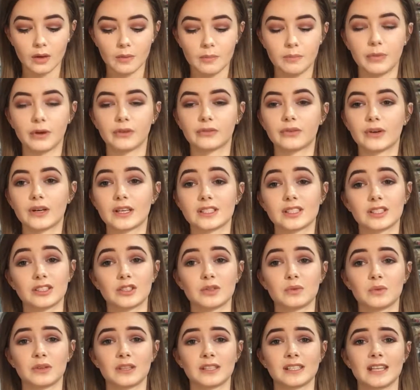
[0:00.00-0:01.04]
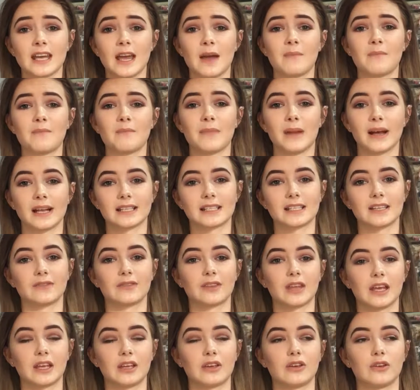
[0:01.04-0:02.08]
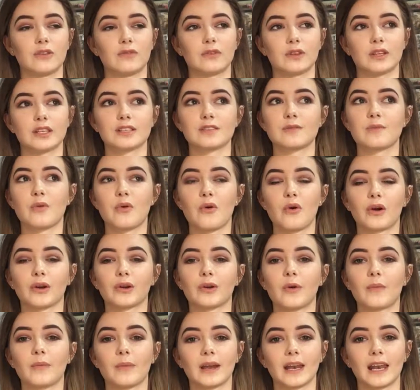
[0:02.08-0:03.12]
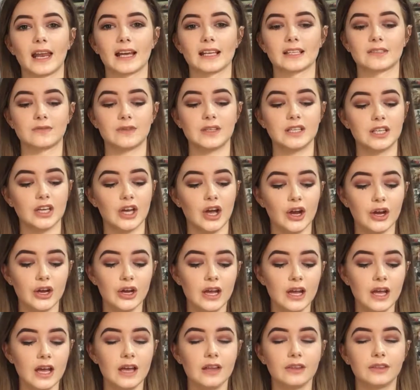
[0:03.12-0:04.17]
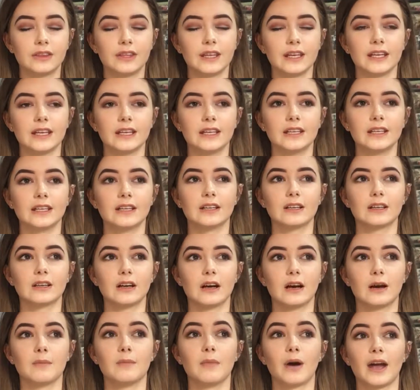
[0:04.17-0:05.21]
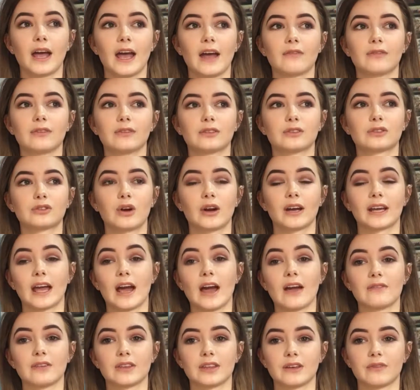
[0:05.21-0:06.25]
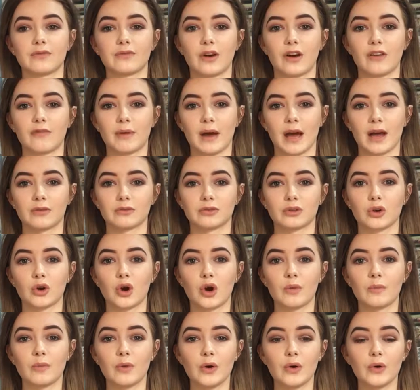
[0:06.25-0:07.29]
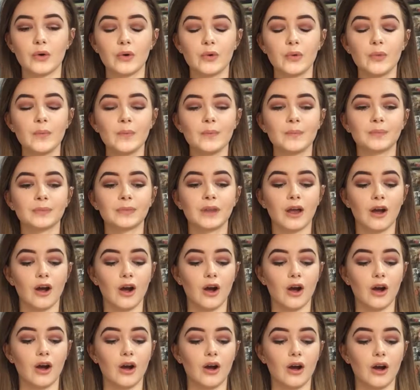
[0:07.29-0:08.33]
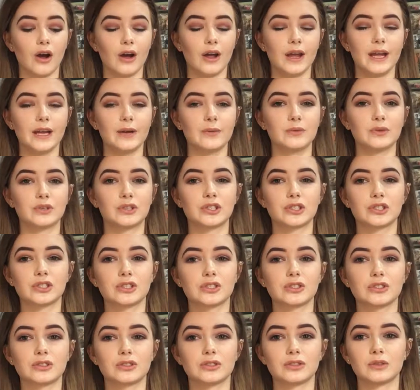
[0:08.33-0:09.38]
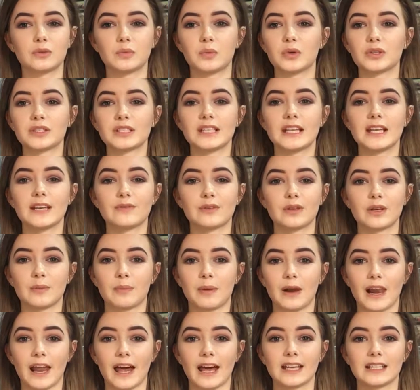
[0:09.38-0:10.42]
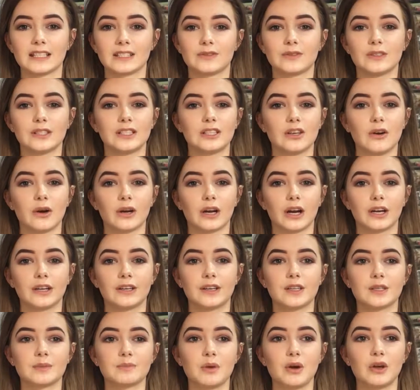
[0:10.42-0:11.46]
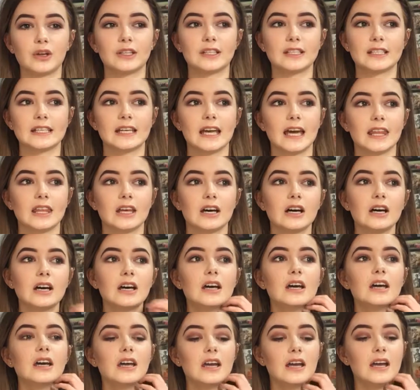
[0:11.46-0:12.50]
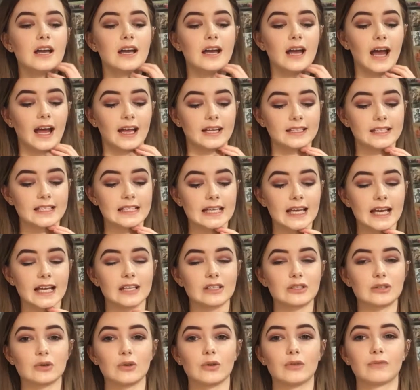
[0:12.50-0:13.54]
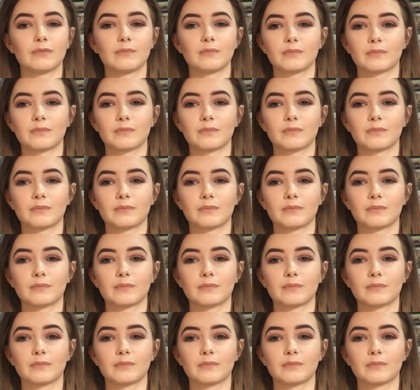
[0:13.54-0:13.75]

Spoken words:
But first I just want to say a massive thank you for the support I got in my last video, the trying out everything £5.com haul. It wasn't even a planned video, I kind of just put it together, and to get sort of